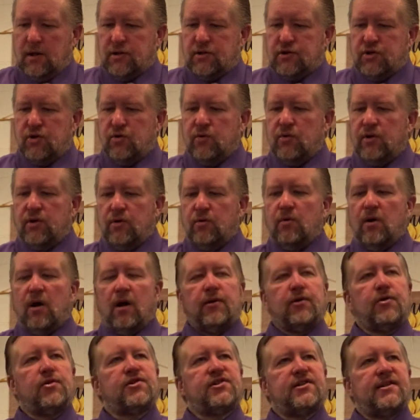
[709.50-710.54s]
Do you
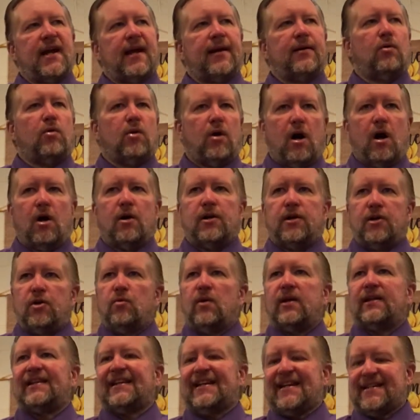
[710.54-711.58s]
understand, or are
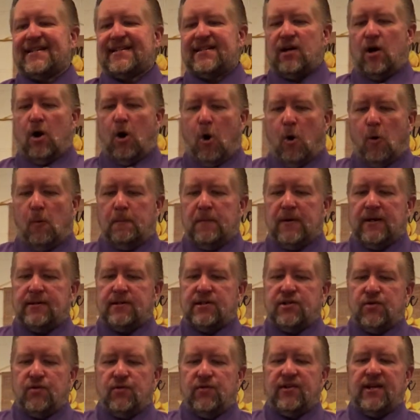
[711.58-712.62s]
you at least open
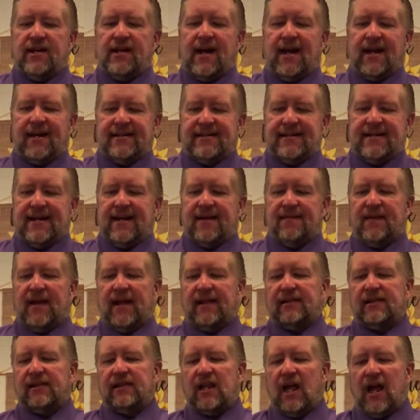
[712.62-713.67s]
to the idea
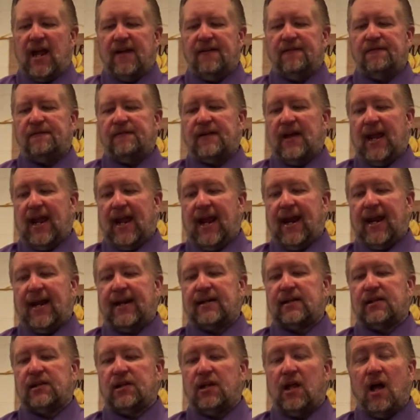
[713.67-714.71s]
that life
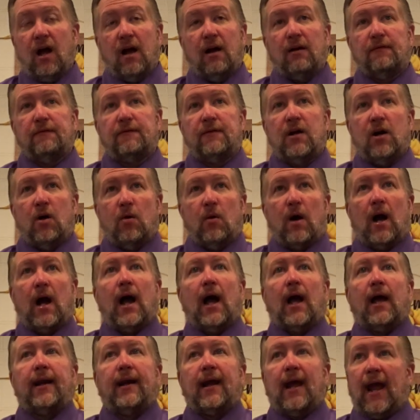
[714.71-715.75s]
and love go
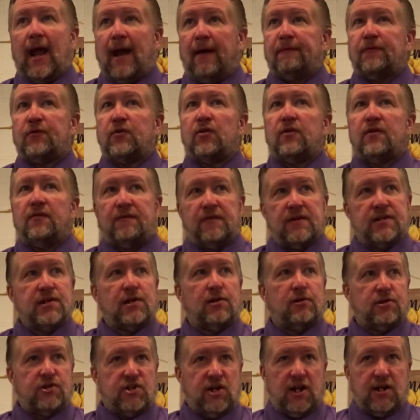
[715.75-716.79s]
on after the
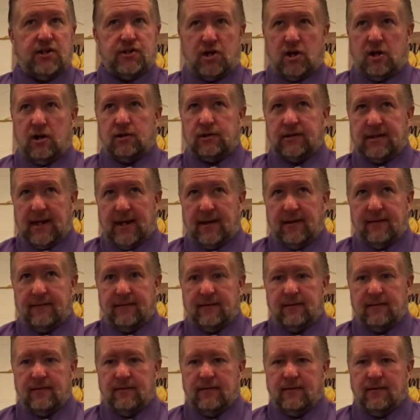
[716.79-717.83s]
physical change called
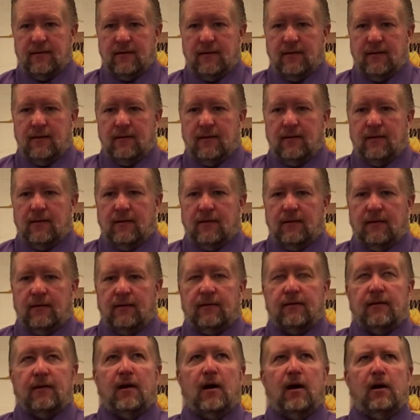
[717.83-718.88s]
death?
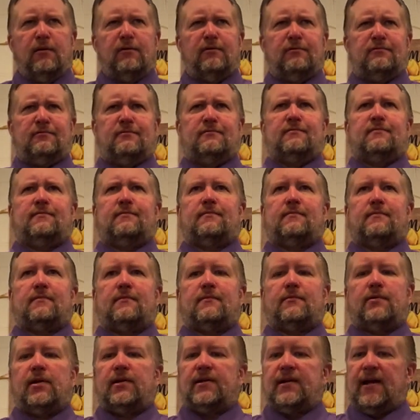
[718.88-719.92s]
No?
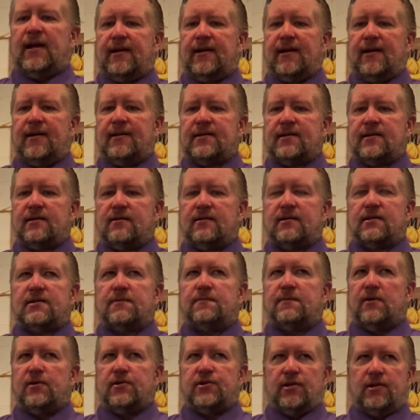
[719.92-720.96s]
Well, in case,
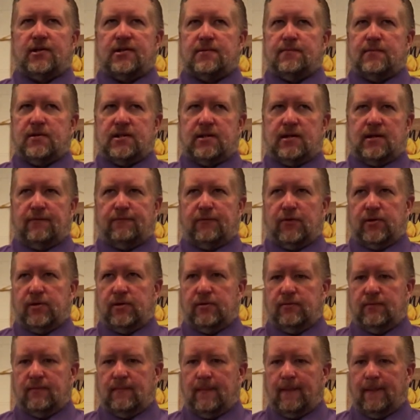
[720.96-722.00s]
spiritualism is not for
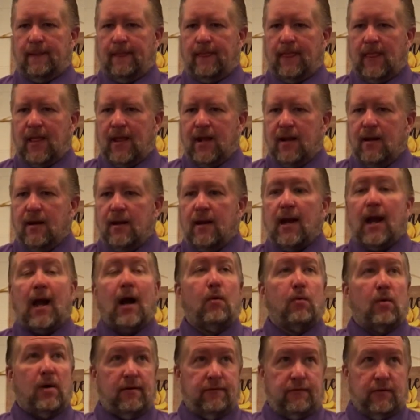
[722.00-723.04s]
you.
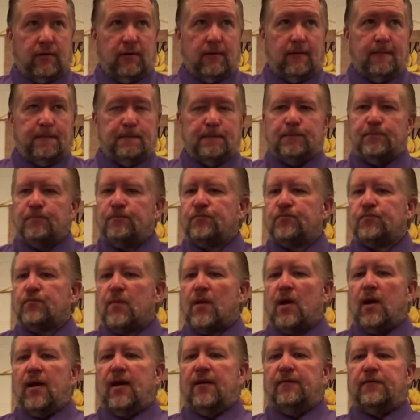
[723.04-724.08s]
However,
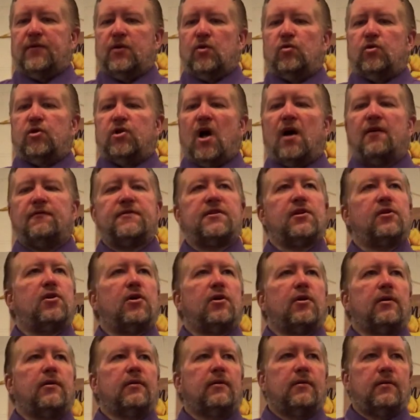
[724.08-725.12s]
if you love to
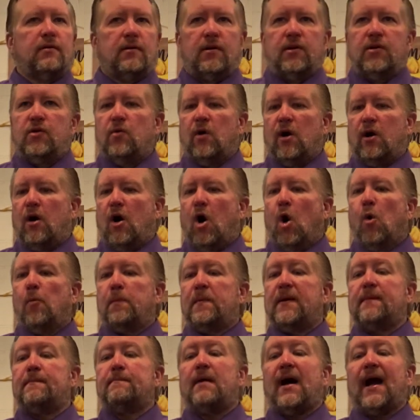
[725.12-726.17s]
learn, you are
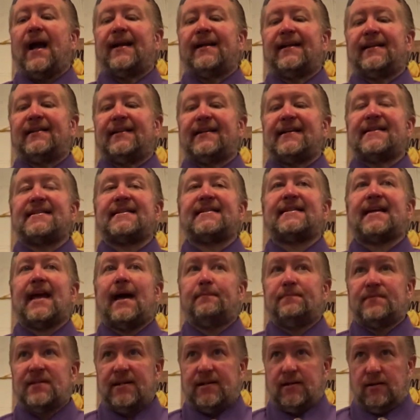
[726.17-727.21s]
open-mindedly
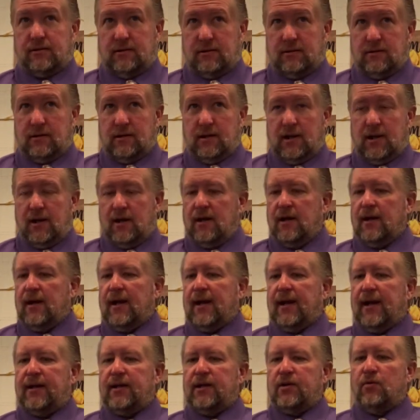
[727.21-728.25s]
skeptical,
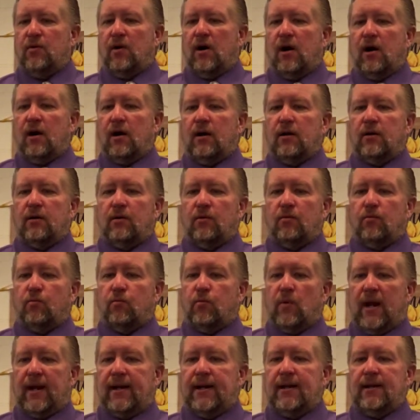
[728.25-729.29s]
and you are
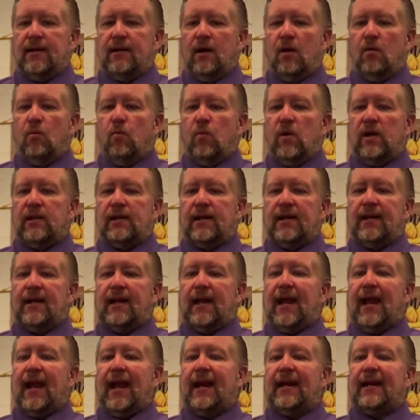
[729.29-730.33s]
ready,
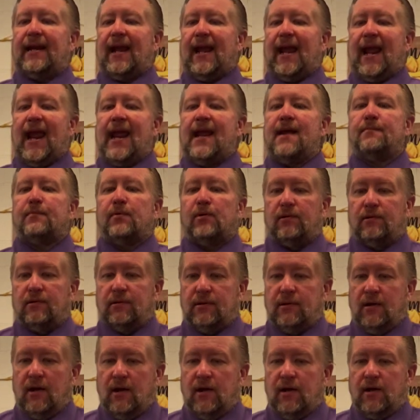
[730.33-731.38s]
willing, and
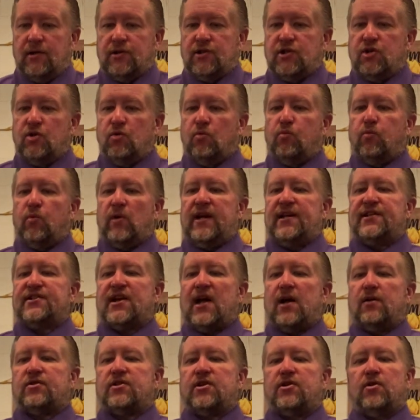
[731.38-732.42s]
able to reach
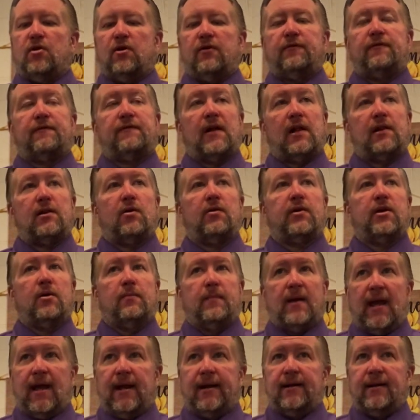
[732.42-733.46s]
out to your fellow
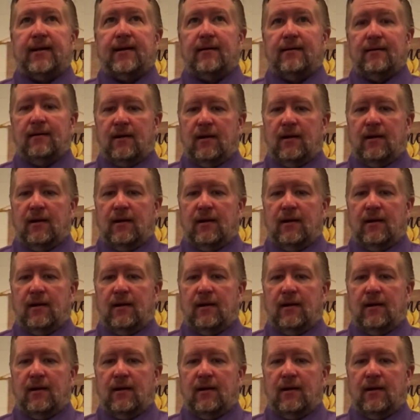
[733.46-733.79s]
humanity